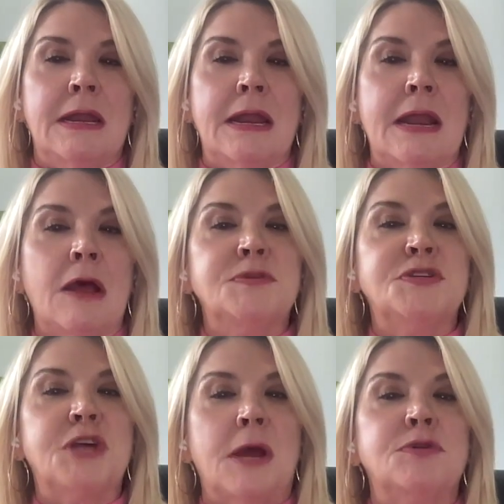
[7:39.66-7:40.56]
it
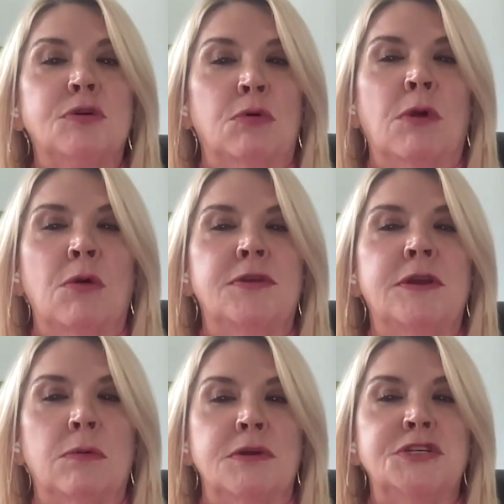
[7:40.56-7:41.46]
helps chapter growth
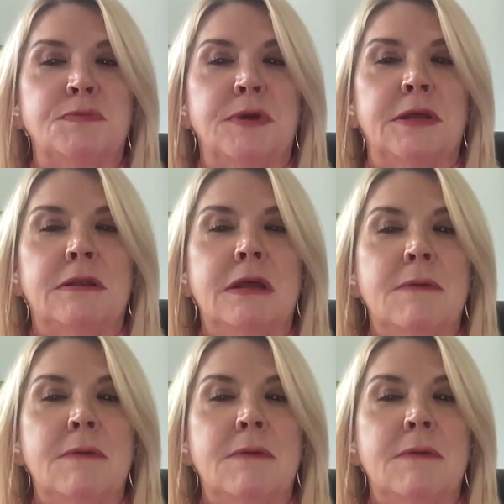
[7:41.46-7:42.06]
and enrichment,